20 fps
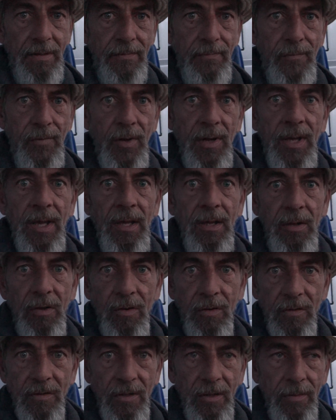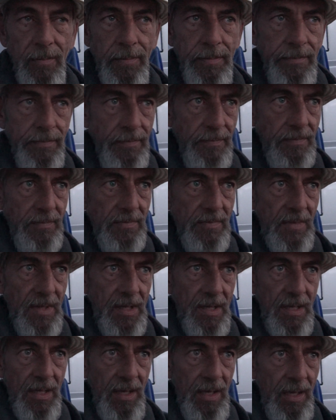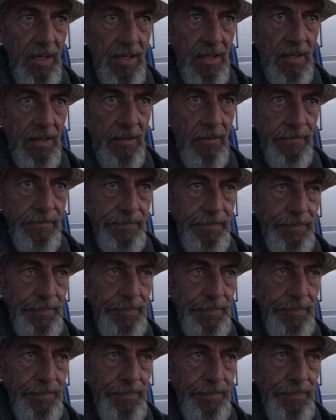Forget YouTube. You know,